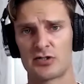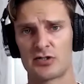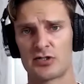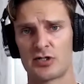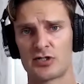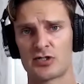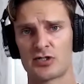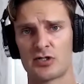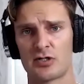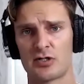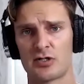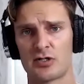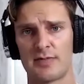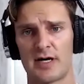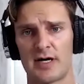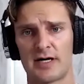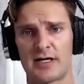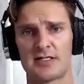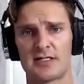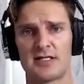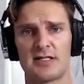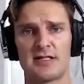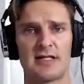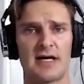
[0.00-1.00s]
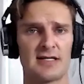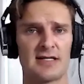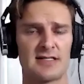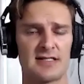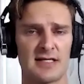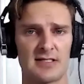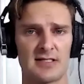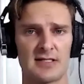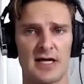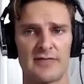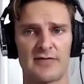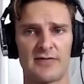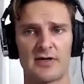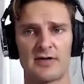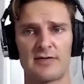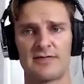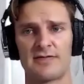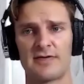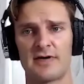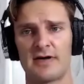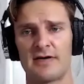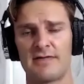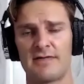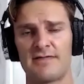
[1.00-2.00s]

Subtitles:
tertiary markets, and thus that's having an